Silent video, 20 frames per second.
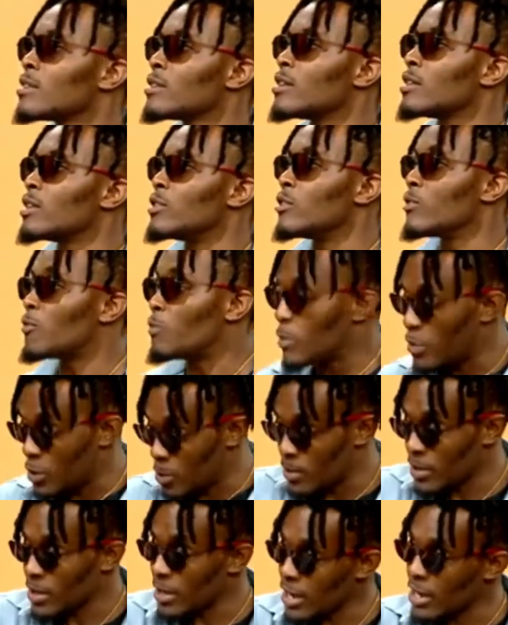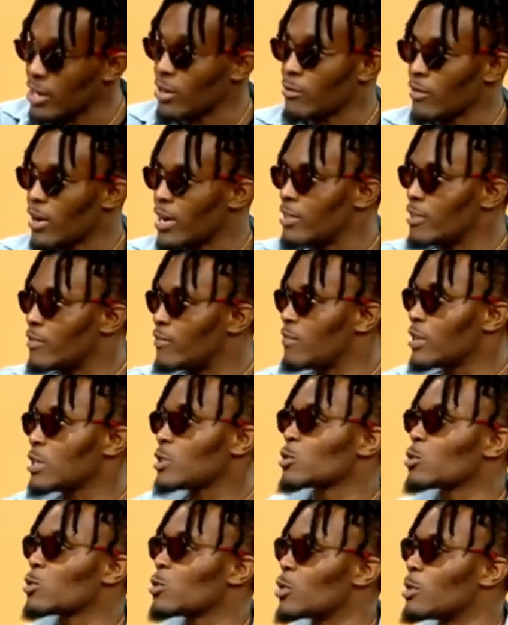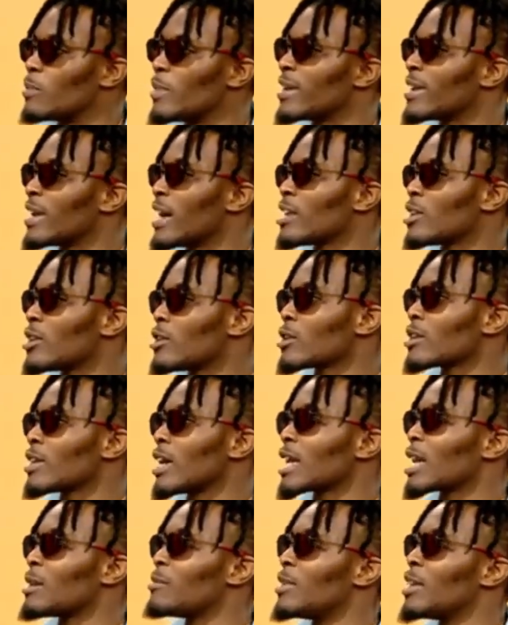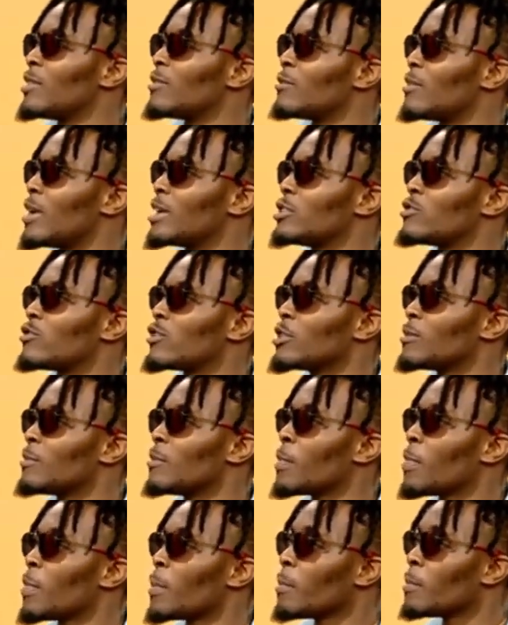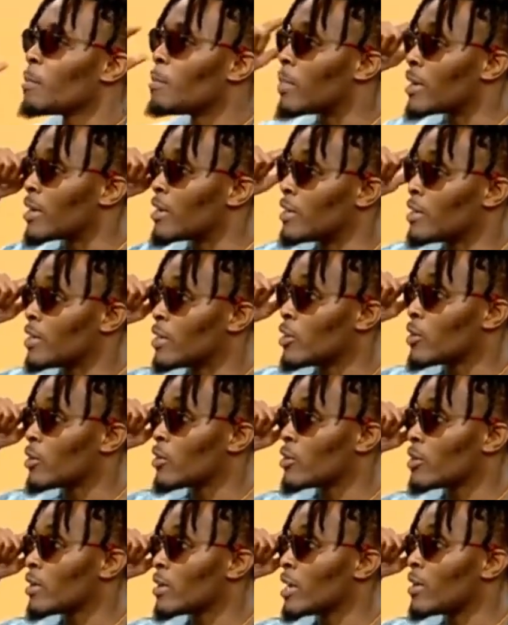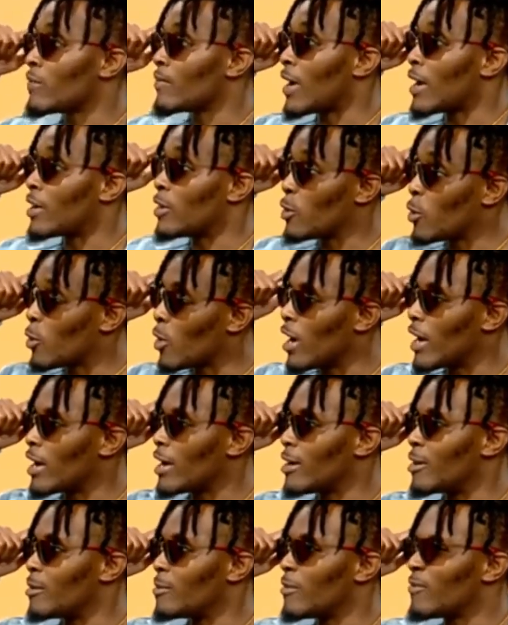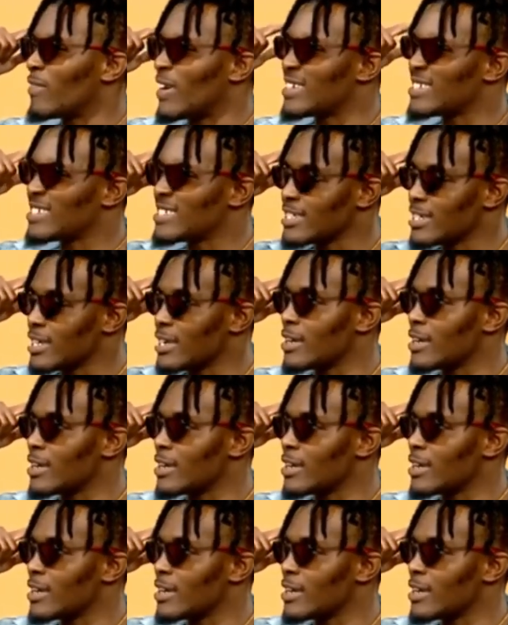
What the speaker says: In the beginning, right? In the physical, it may not look like I'm living my dream. But in here, if I know I am, if I see